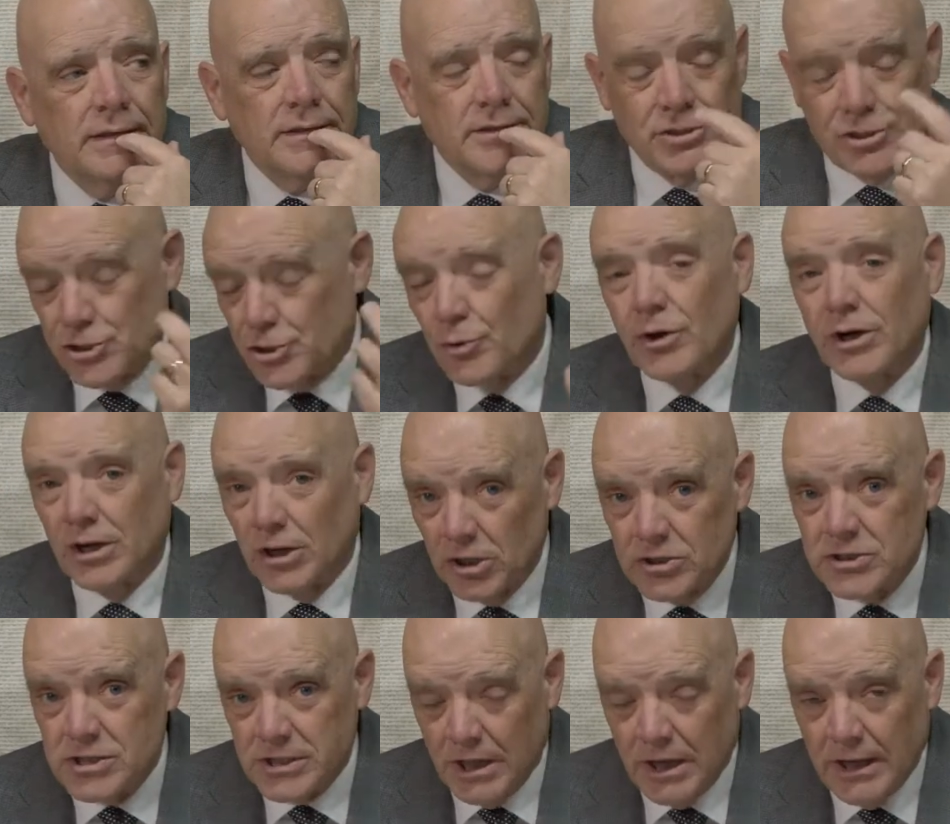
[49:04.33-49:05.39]
sure
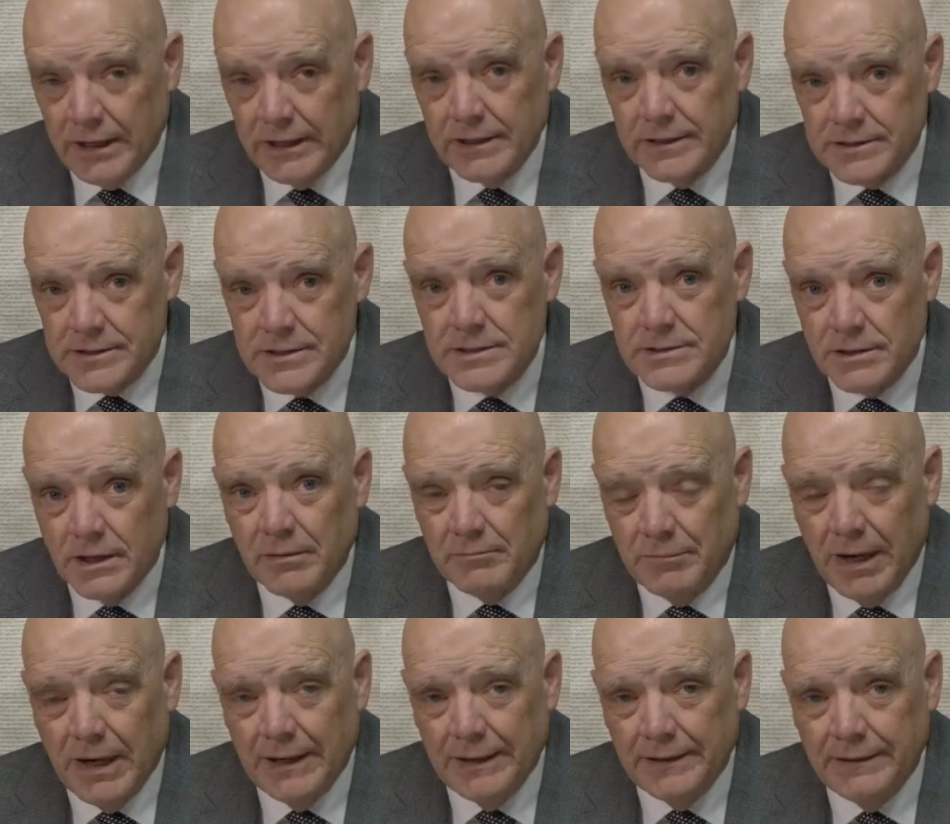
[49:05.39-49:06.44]
looks like it's trump
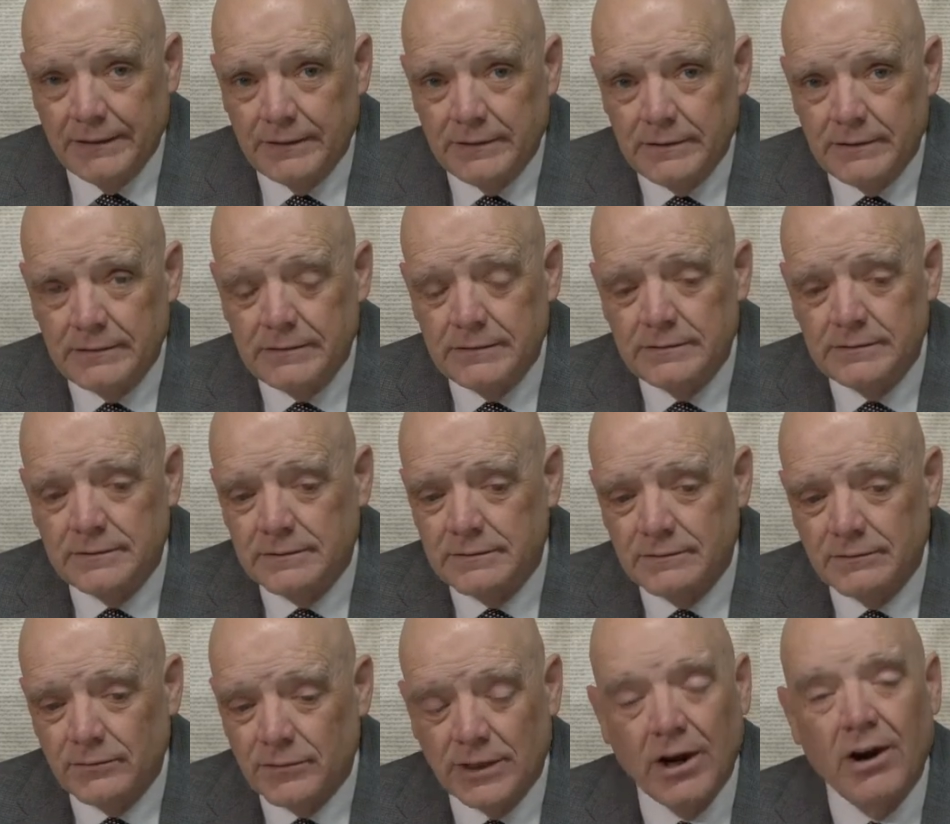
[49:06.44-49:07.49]
biden
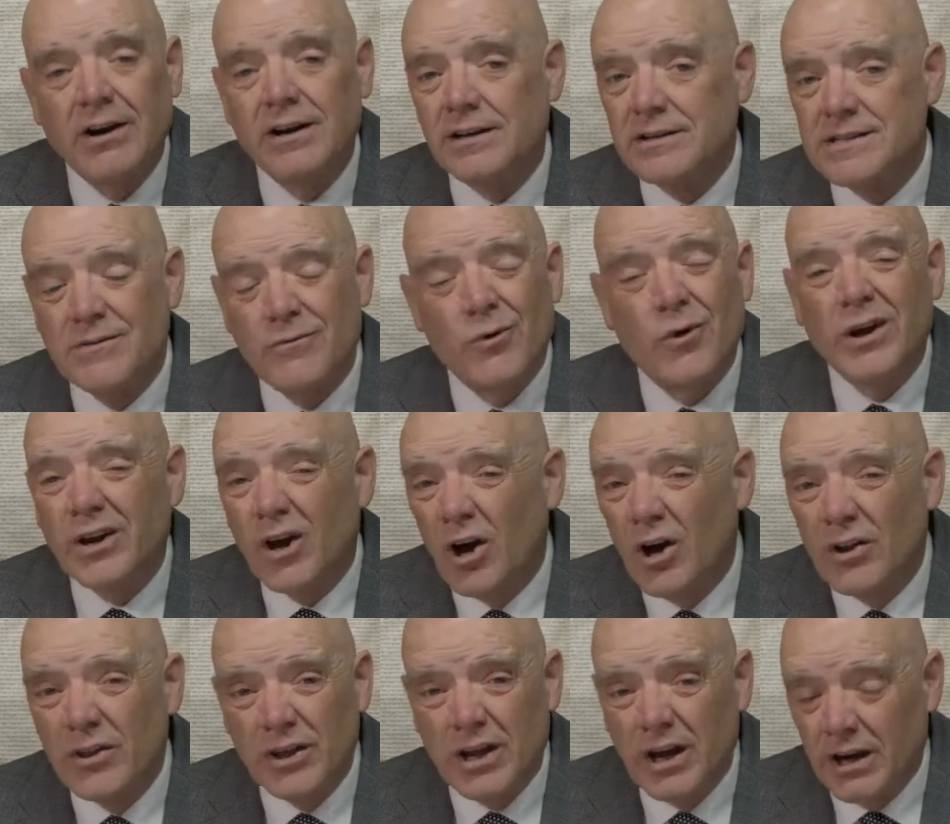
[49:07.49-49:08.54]
regardless of what
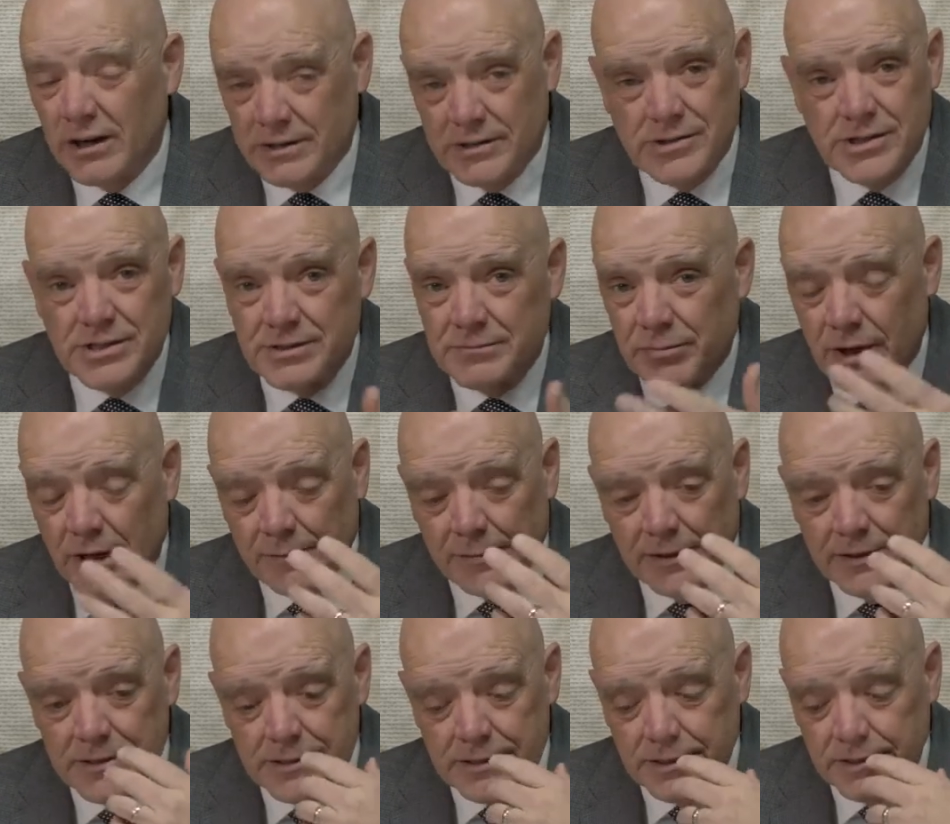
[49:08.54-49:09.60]
all the caucuses and
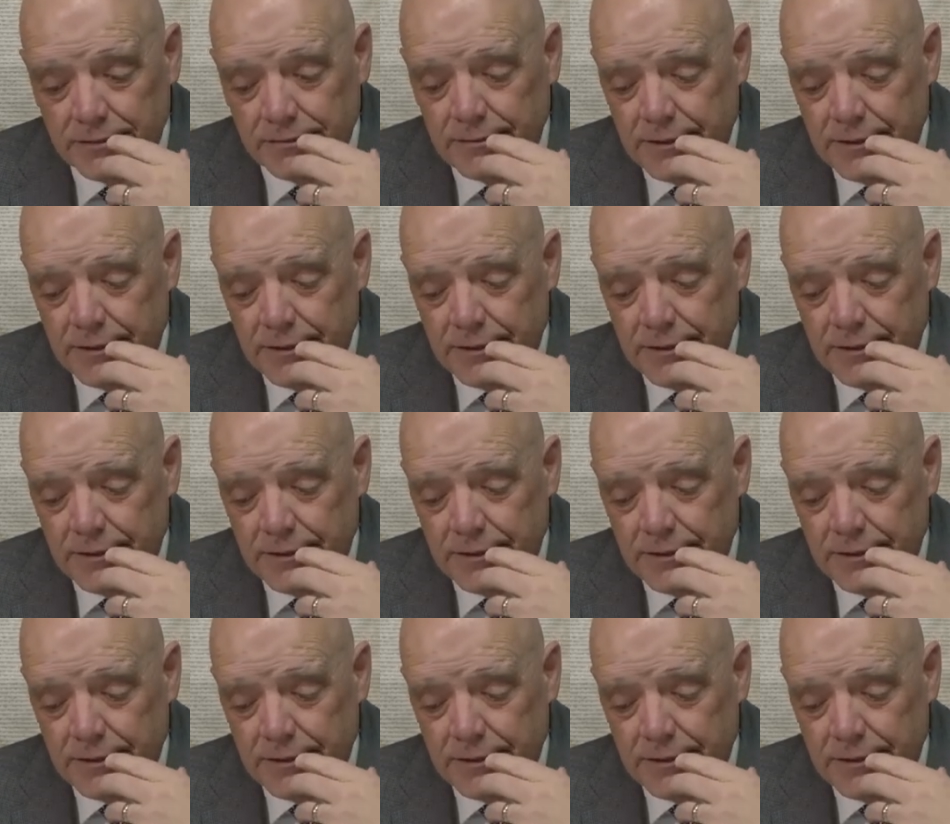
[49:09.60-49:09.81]
primaries do